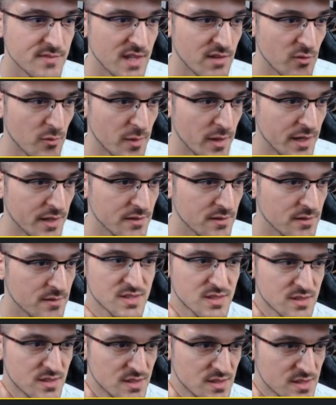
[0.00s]
Never mind.
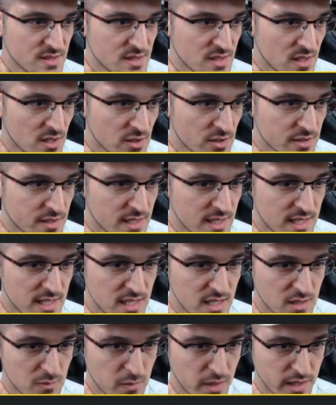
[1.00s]
Gonna start
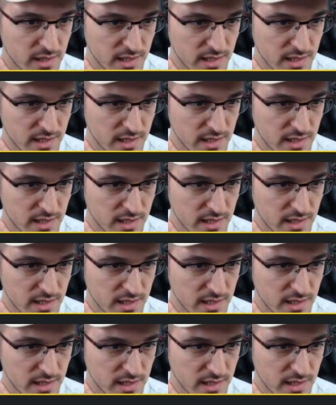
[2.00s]
eating my